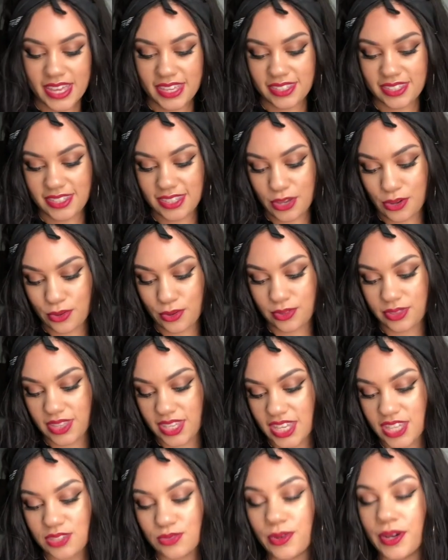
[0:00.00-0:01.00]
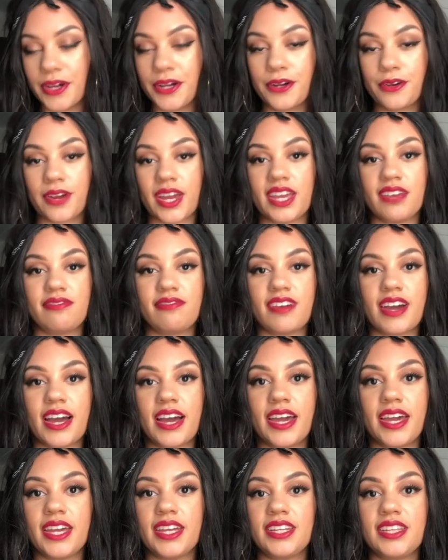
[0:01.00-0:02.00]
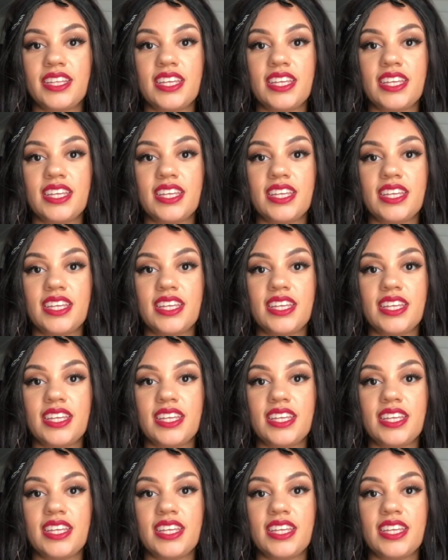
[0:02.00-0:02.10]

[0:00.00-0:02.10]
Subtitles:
So these were a great find.